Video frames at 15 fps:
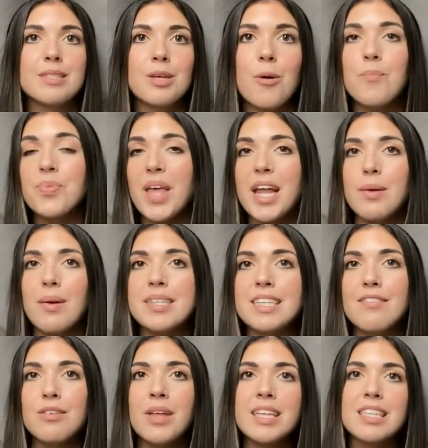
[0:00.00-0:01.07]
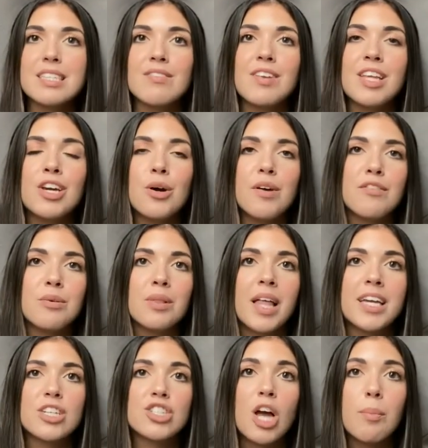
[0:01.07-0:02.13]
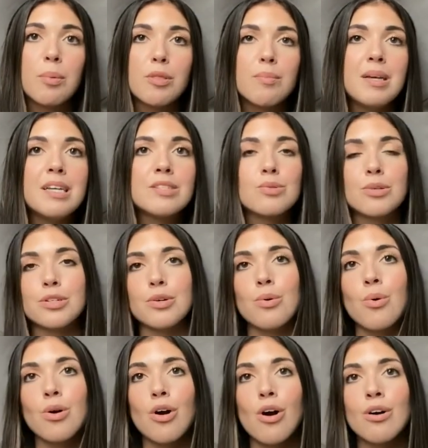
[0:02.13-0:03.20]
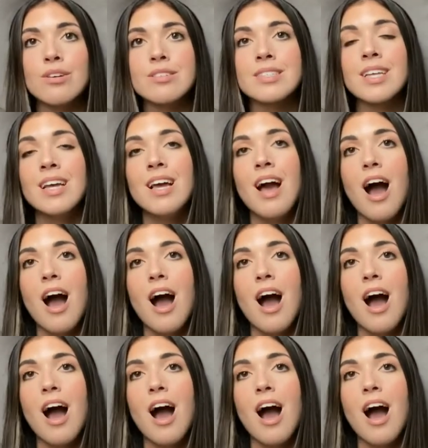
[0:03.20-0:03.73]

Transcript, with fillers: So anyways, if you like this video, if you like shop with me's or decor hauls,